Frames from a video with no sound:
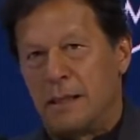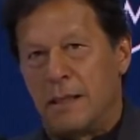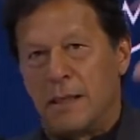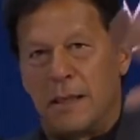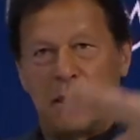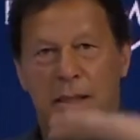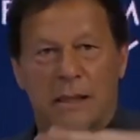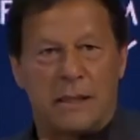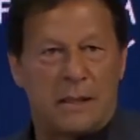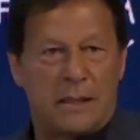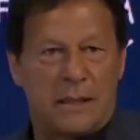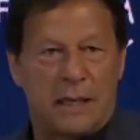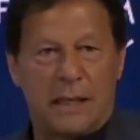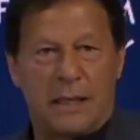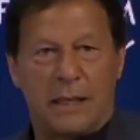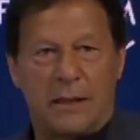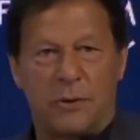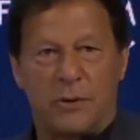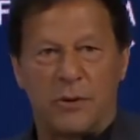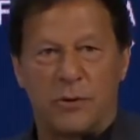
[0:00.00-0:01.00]

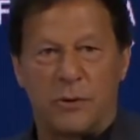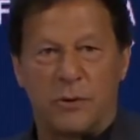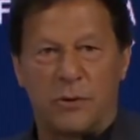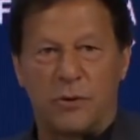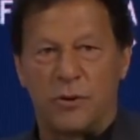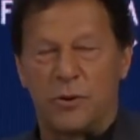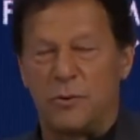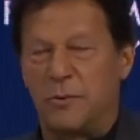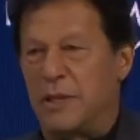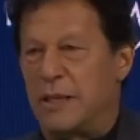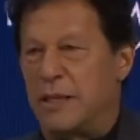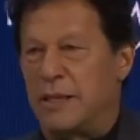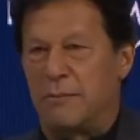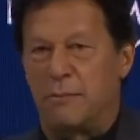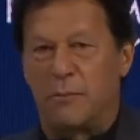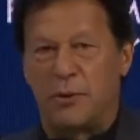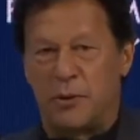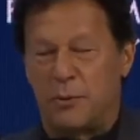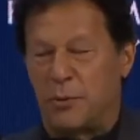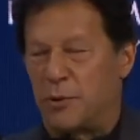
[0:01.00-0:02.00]
then there was Urdu
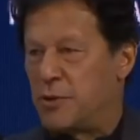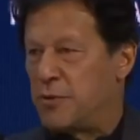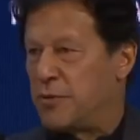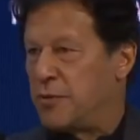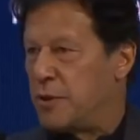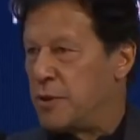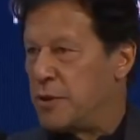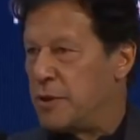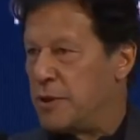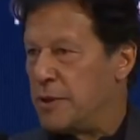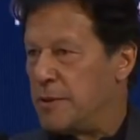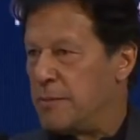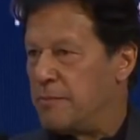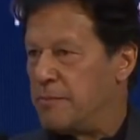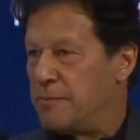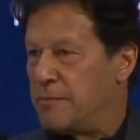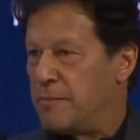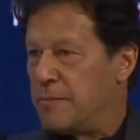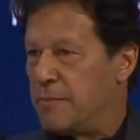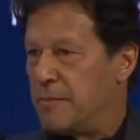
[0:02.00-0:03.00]
medium, which was for the